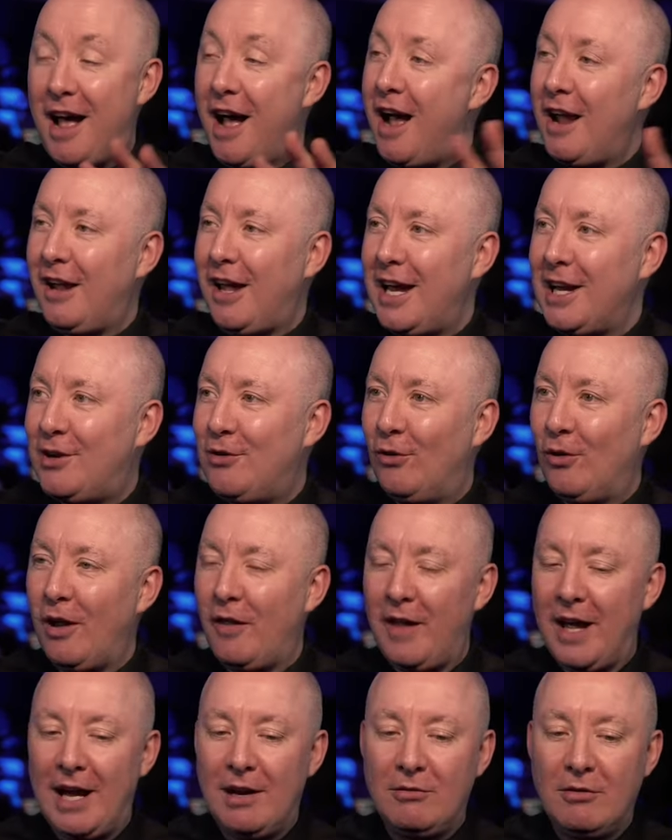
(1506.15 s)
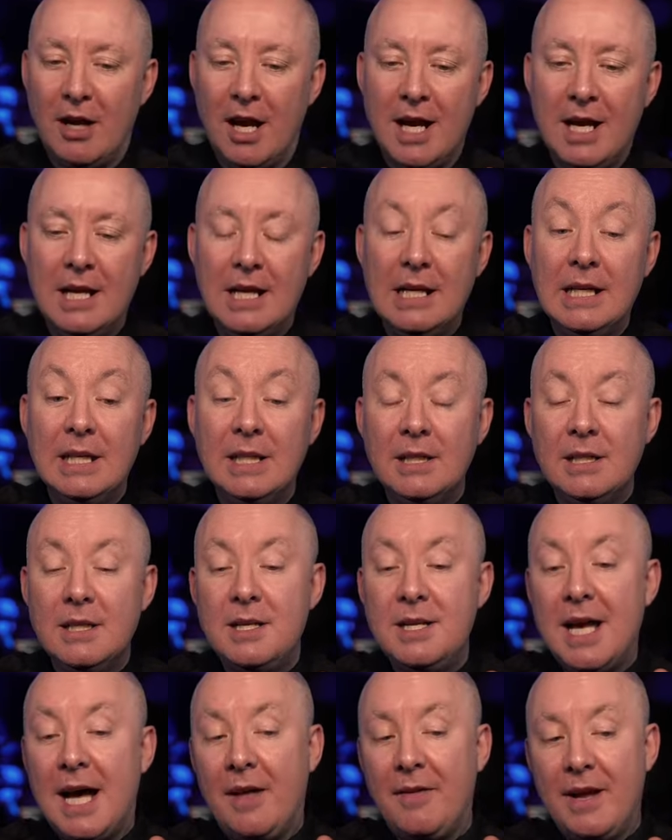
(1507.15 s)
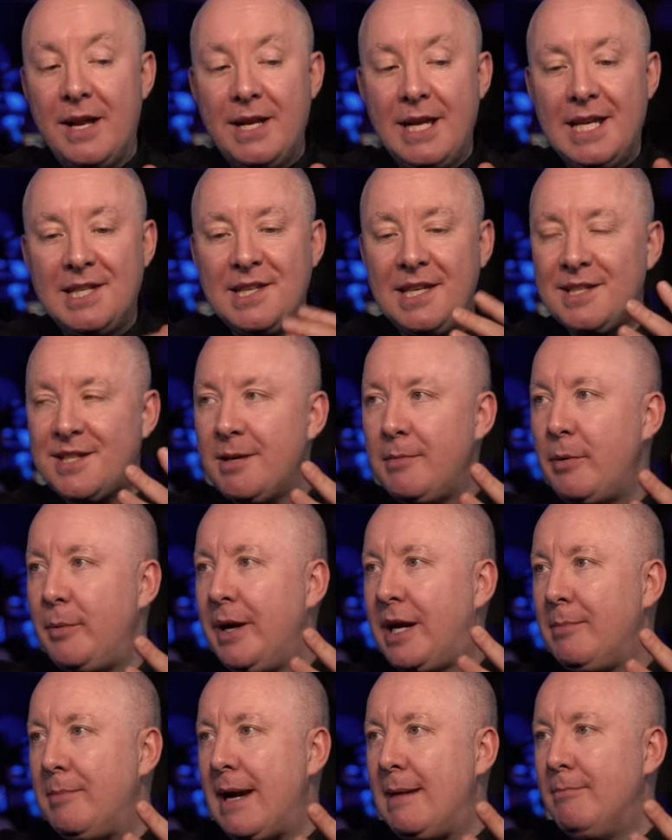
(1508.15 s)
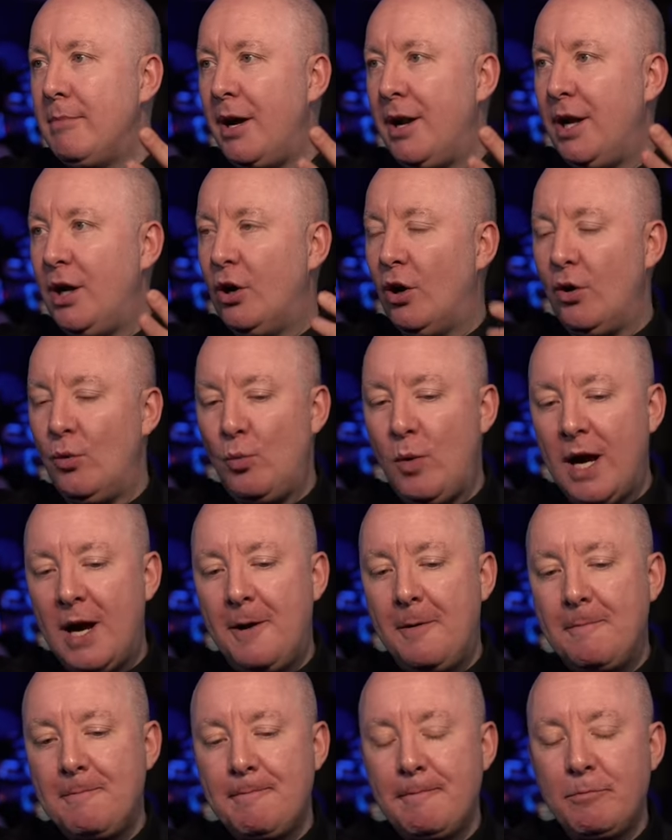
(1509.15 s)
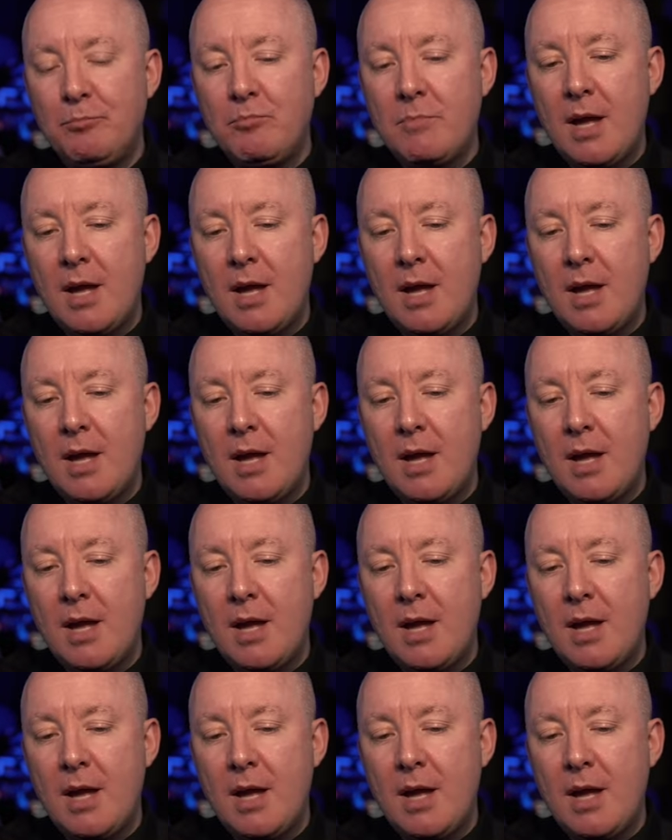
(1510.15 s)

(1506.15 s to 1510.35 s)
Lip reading: I like all of that, right? Now then, is it something we can make money on? Well,